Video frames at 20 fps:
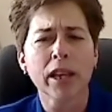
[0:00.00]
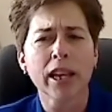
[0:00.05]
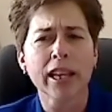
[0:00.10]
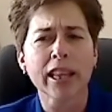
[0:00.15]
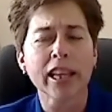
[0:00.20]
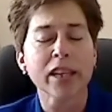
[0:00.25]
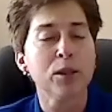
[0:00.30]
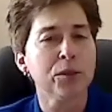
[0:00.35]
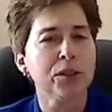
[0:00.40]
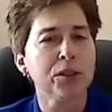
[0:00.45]

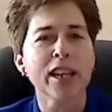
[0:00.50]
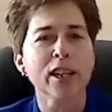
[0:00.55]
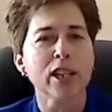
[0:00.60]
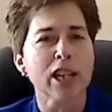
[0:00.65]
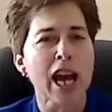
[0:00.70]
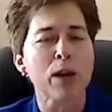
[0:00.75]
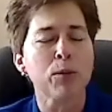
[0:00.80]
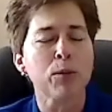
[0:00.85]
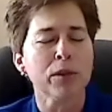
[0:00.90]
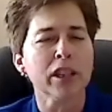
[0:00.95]
like you said,
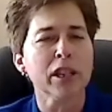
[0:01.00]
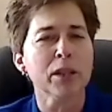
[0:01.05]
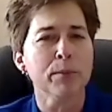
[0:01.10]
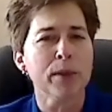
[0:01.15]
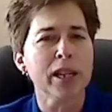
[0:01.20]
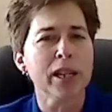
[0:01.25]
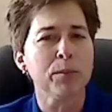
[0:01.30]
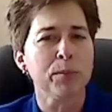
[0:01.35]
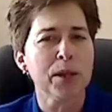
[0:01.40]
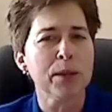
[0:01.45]
not really
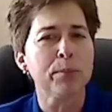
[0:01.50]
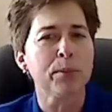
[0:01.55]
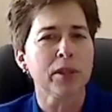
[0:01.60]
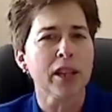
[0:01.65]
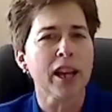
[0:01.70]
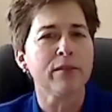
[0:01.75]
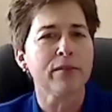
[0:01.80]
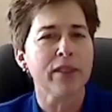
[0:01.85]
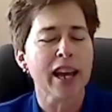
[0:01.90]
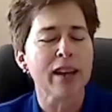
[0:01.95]
many people
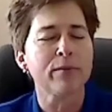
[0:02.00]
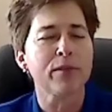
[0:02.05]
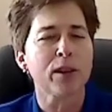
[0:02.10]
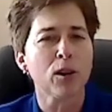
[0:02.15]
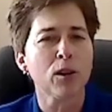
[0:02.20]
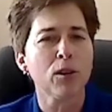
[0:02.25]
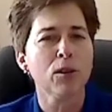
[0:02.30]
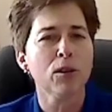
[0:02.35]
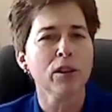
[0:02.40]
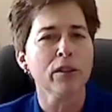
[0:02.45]
have
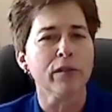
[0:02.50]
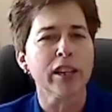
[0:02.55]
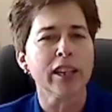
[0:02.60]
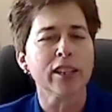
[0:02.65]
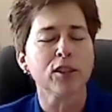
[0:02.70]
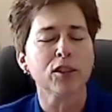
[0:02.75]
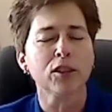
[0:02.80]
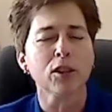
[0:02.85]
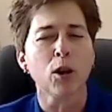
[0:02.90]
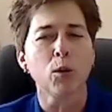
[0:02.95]
heard of it.
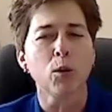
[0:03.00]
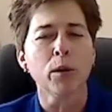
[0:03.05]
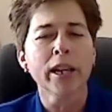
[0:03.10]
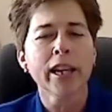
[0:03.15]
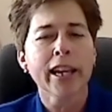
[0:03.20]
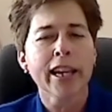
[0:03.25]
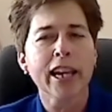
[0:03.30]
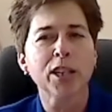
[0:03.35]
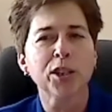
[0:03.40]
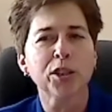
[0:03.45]
So
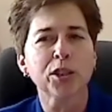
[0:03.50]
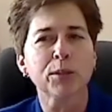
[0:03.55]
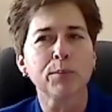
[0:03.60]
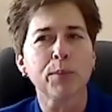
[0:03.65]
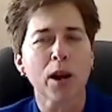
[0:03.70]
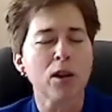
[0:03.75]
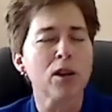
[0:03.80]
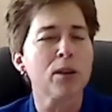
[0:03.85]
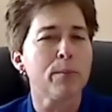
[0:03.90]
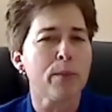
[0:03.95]
it's
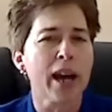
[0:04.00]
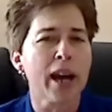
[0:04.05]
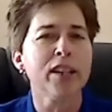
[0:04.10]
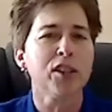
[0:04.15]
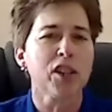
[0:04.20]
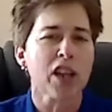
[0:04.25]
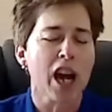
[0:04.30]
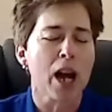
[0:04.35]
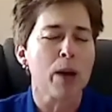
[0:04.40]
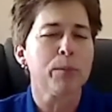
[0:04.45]
part of my
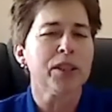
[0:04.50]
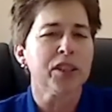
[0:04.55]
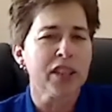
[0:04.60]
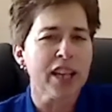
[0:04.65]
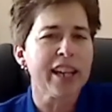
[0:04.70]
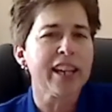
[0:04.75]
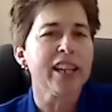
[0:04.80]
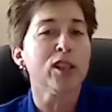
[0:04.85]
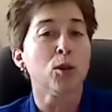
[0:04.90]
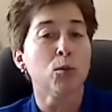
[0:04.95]
job is
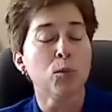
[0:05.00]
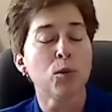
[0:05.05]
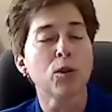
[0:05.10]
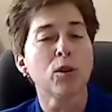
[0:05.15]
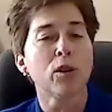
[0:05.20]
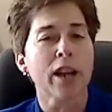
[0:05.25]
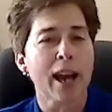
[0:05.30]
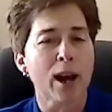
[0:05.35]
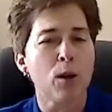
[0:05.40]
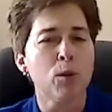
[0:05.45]
getting the word
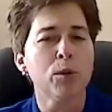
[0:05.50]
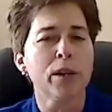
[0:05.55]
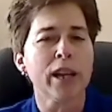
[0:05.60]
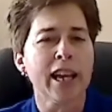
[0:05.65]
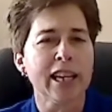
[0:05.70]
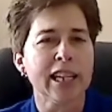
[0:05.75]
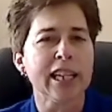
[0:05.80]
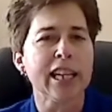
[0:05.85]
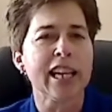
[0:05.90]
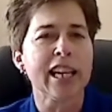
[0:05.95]
out
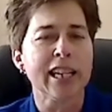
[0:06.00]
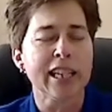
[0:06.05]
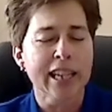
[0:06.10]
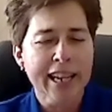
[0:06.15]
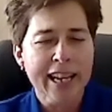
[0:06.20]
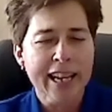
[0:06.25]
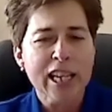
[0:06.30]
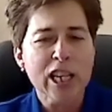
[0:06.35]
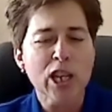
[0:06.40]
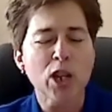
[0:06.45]
and
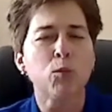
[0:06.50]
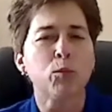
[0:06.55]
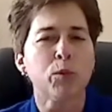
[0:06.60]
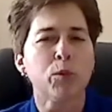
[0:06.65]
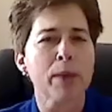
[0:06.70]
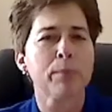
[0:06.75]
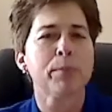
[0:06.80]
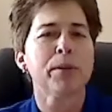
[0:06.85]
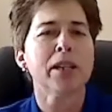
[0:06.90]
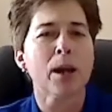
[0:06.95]

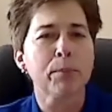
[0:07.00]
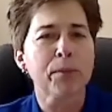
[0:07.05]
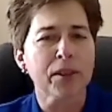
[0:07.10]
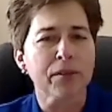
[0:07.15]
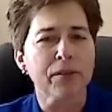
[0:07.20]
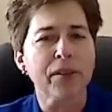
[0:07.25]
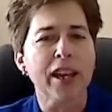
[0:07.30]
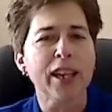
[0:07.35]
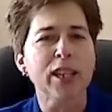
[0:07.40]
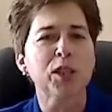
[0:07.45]
ramping up the
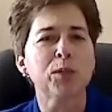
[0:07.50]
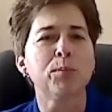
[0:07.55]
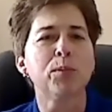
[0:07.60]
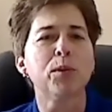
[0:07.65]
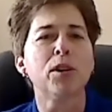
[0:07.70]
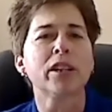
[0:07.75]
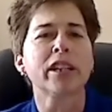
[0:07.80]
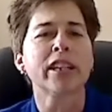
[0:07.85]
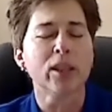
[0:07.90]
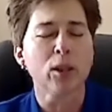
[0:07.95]

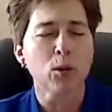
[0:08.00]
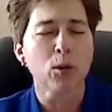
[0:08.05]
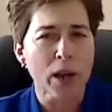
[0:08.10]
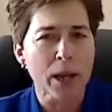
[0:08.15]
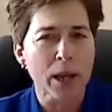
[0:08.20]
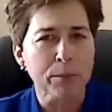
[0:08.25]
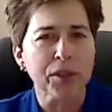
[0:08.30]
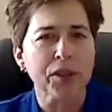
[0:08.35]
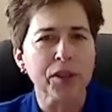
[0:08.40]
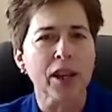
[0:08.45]
Facebook and the
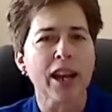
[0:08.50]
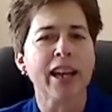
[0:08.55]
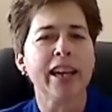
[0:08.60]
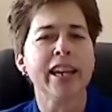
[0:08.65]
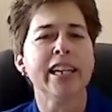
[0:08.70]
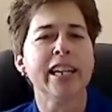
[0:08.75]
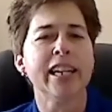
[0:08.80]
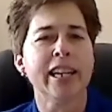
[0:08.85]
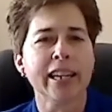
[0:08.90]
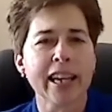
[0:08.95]

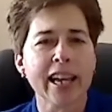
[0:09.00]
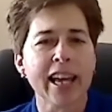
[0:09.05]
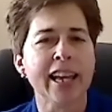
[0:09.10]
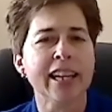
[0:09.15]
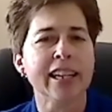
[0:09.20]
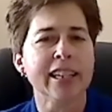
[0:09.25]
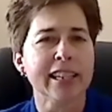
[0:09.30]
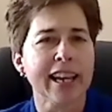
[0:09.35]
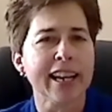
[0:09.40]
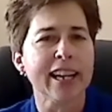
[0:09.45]
website
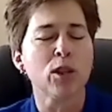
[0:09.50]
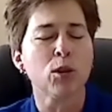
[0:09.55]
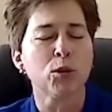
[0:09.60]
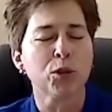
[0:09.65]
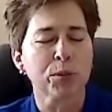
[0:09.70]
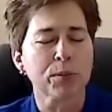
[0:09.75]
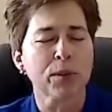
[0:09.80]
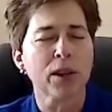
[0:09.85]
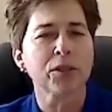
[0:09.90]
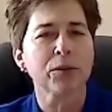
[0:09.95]
and getting those
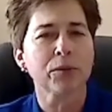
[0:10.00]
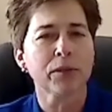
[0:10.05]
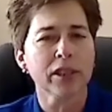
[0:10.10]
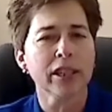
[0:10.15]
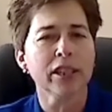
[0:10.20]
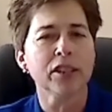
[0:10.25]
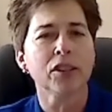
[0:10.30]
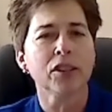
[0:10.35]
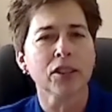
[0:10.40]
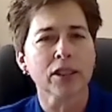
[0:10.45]
press
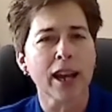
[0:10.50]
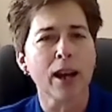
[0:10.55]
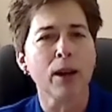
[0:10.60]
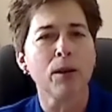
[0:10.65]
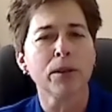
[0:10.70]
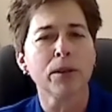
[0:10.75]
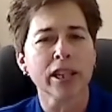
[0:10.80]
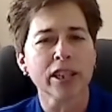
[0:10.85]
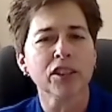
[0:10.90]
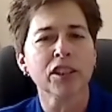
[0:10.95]
releases
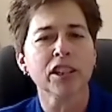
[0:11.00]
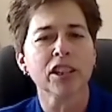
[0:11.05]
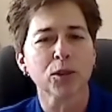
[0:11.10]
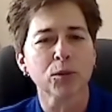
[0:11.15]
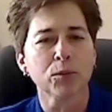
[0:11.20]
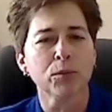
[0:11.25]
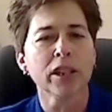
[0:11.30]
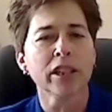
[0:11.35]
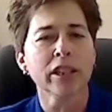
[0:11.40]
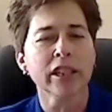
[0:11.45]
out, and just
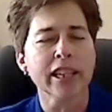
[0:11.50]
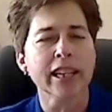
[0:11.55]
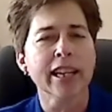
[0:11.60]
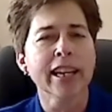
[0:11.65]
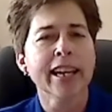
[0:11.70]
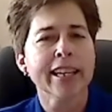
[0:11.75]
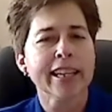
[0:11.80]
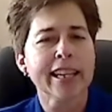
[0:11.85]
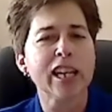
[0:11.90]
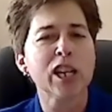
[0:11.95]
really
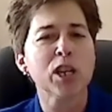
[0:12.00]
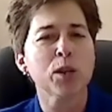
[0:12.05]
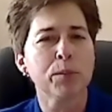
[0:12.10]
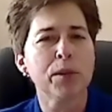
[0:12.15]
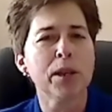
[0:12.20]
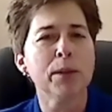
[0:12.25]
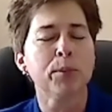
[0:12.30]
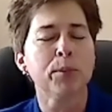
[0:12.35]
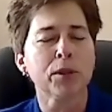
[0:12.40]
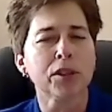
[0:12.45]
getting
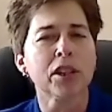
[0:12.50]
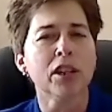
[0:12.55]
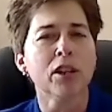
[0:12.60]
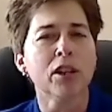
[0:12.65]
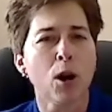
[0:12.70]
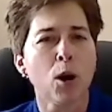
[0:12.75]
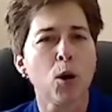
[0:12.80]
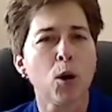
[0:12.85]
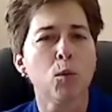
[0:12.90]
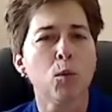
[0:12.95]
people to
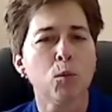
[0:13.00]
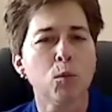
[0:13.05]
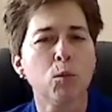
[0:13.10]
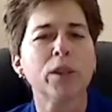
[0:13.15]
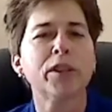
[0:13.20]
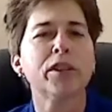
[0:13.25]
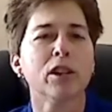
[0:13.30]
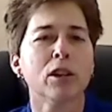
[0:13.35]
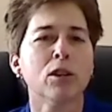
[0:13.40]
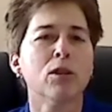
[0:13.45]
know what
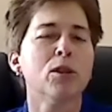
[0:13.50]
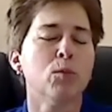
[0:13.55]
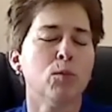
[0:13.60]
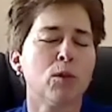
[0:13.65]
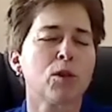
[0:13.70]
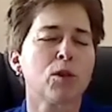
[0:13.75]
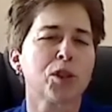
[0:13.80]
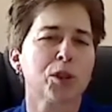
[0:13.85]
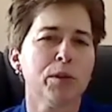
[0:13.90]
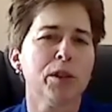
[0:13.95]
the good
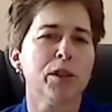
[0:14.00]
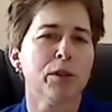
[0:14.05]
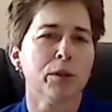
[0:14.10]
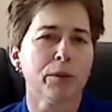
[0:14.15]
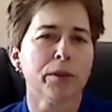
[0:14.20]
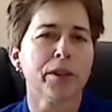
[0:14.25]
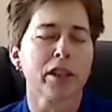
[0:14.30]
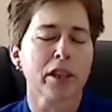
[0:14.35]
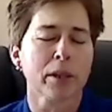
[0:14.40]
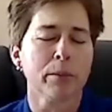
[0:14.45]
works we do in
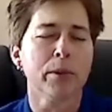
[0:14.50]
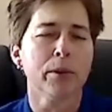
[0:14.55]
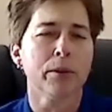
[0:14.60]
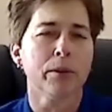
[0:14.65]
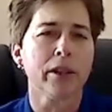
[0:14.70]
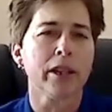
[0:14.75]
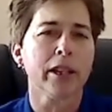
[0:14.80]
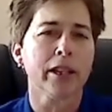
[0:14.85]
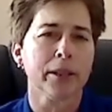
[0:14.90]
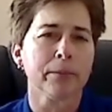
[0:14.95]
the
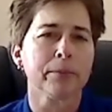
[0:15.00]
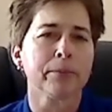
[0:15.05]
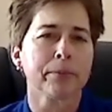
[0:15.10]
community.